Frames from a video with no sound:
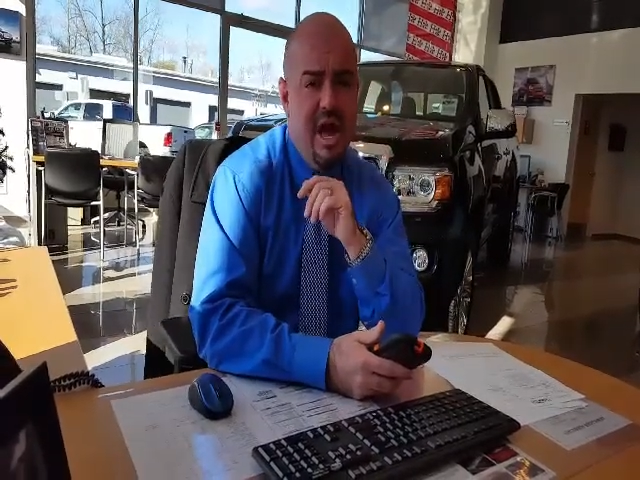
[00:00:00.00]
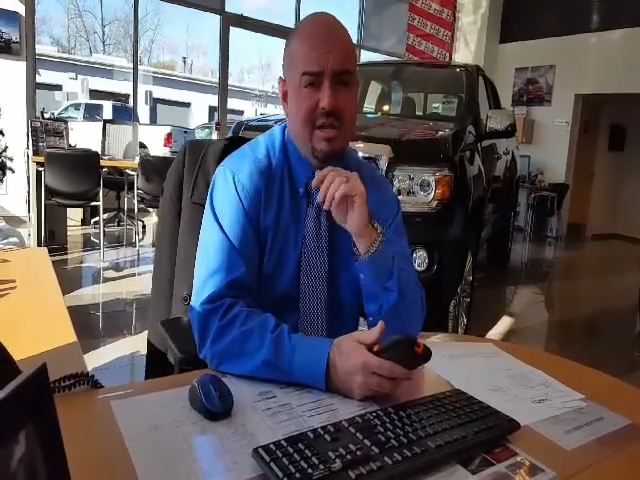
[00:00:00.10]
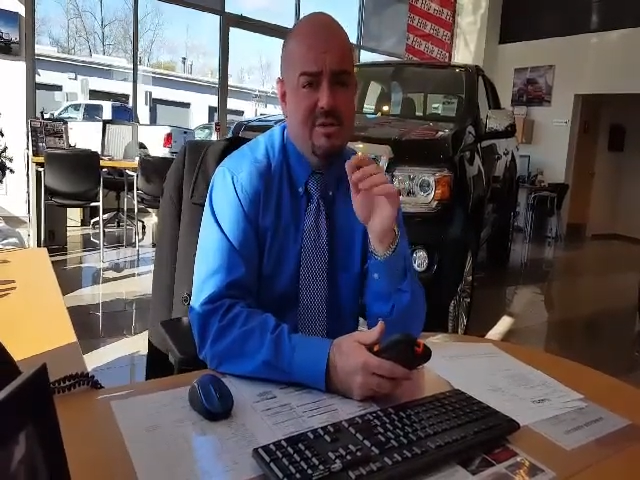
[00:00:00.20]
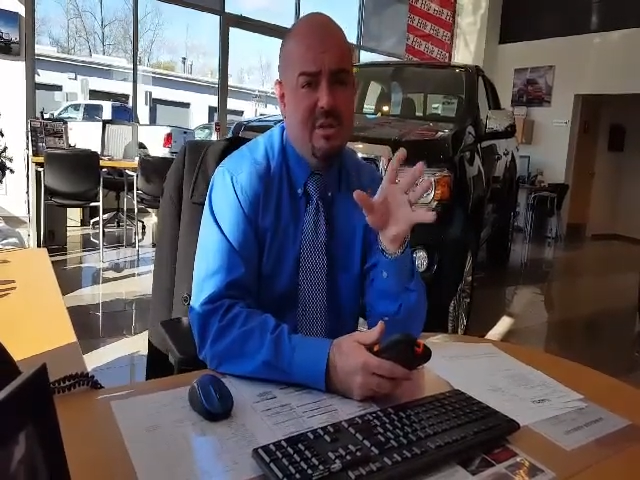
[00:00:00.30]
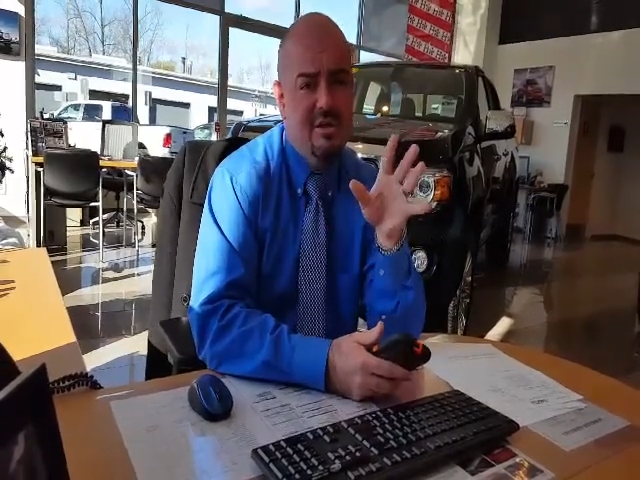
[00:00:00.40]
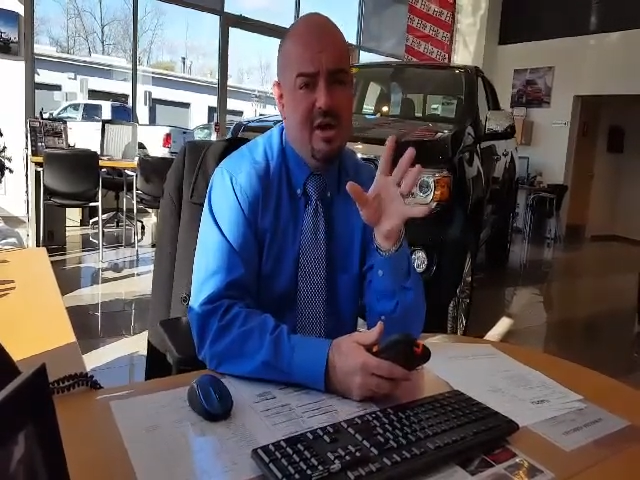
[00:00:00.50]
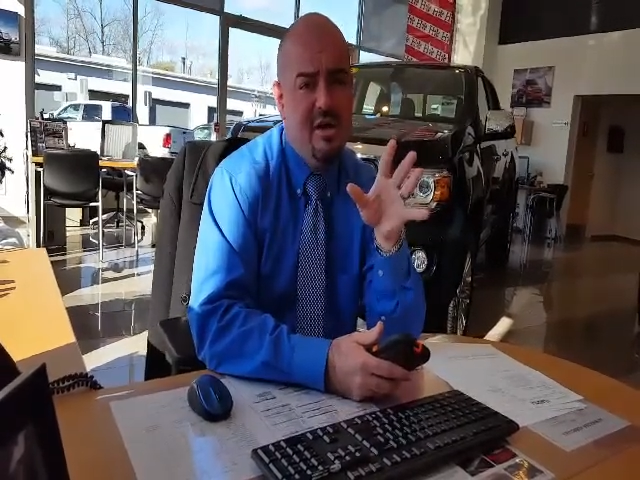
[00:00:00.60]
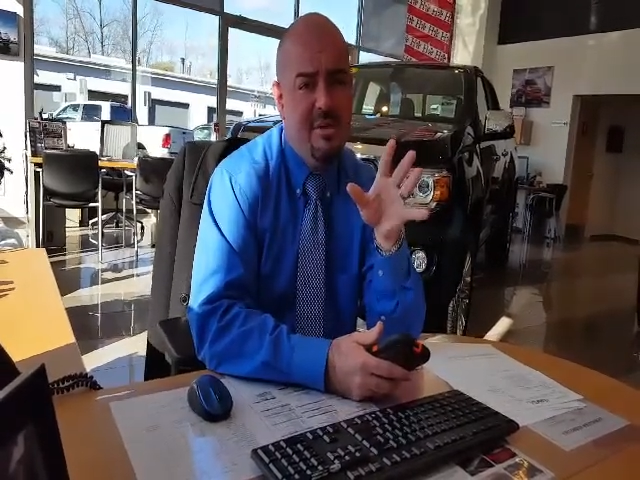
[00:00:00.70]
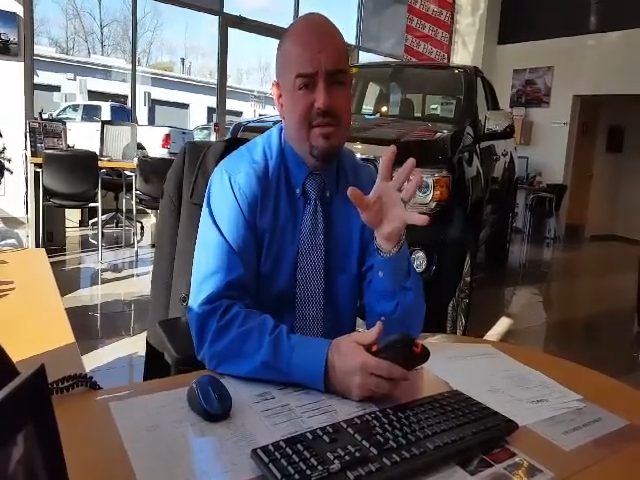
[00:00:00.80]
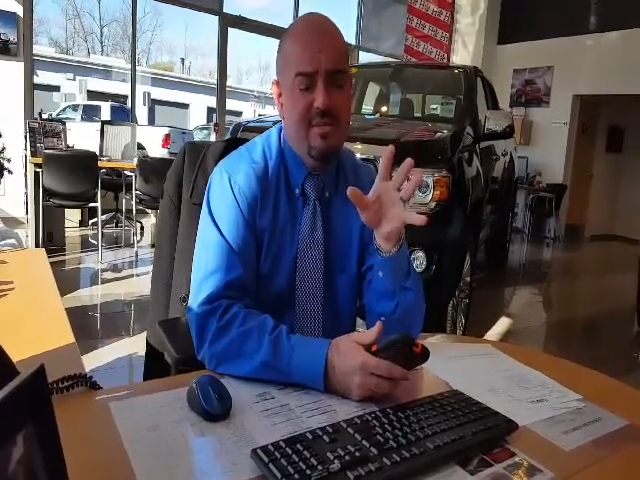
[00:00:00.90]
I just want to
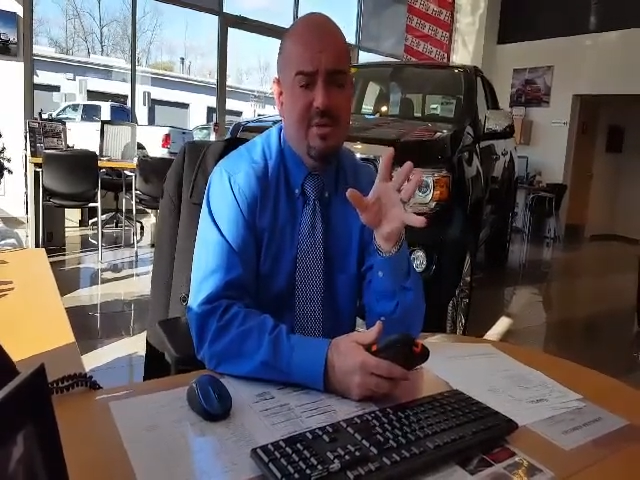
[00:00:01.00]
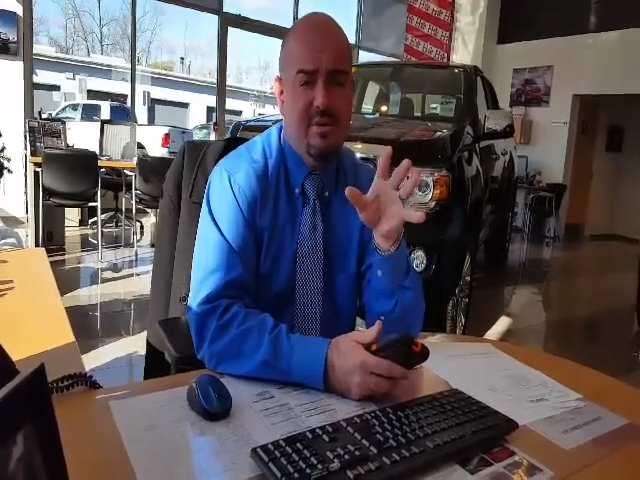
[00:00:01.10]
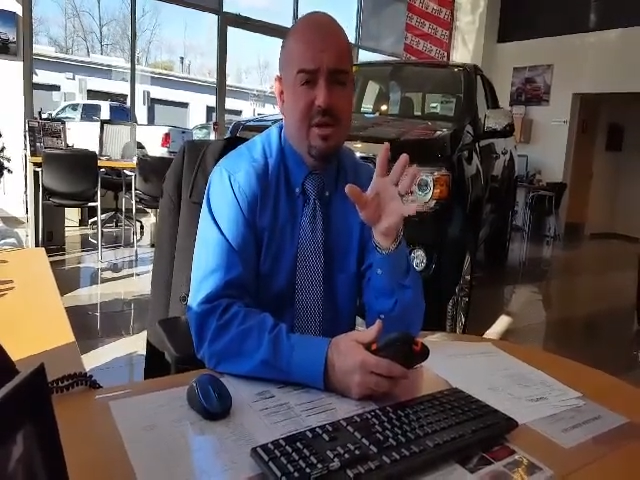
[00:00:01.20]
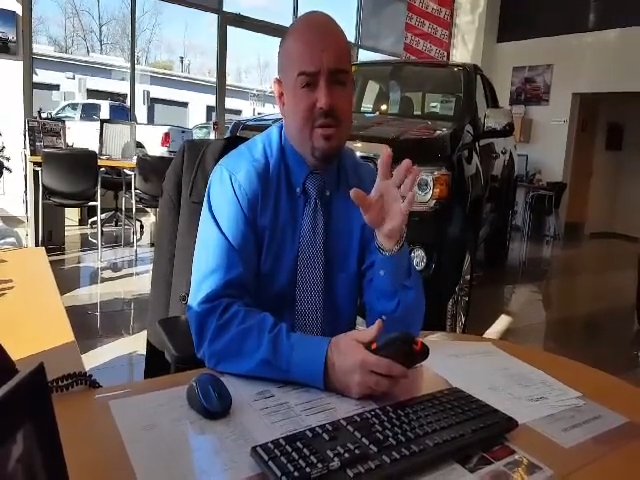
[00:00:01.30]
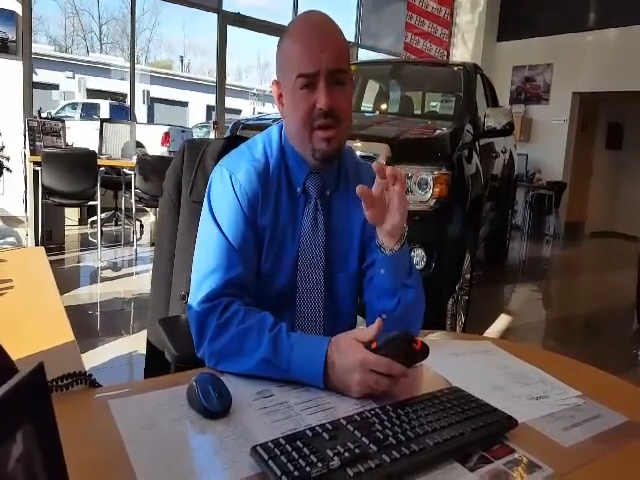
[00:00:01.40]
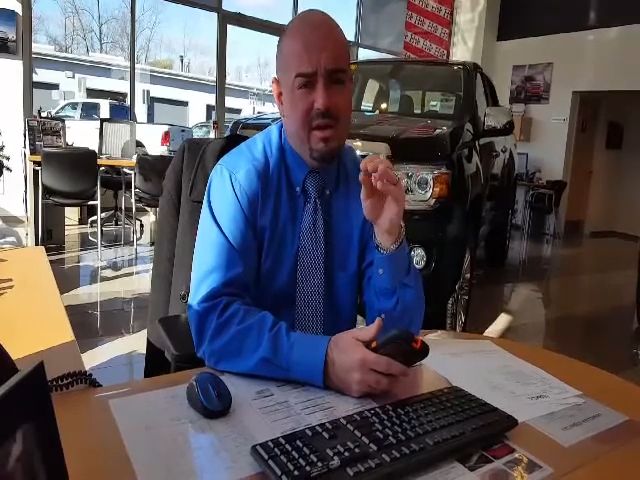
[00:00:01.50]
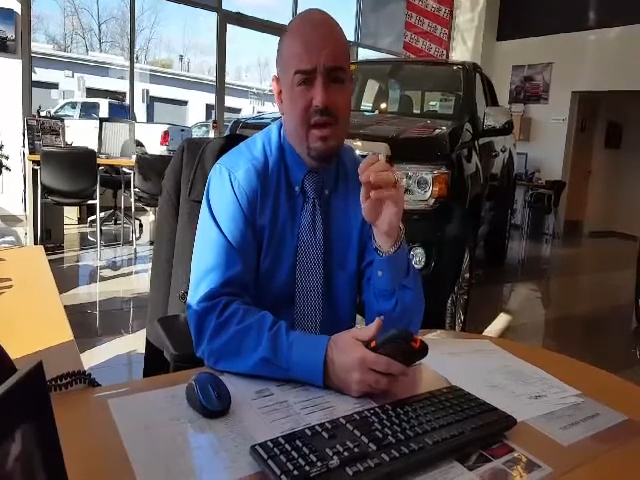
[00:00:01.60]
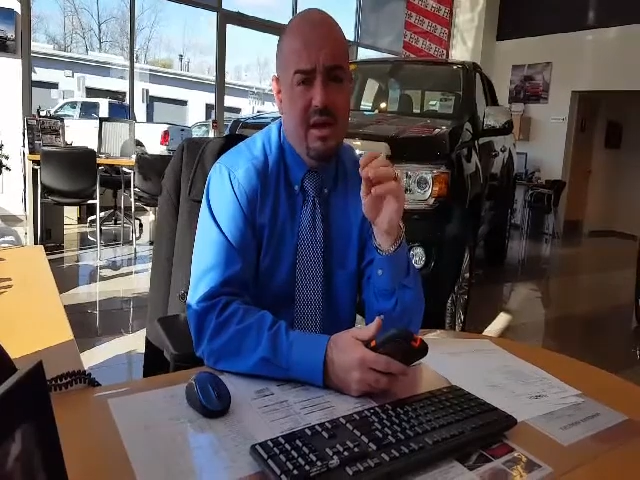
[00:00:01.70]
talk about something really quick.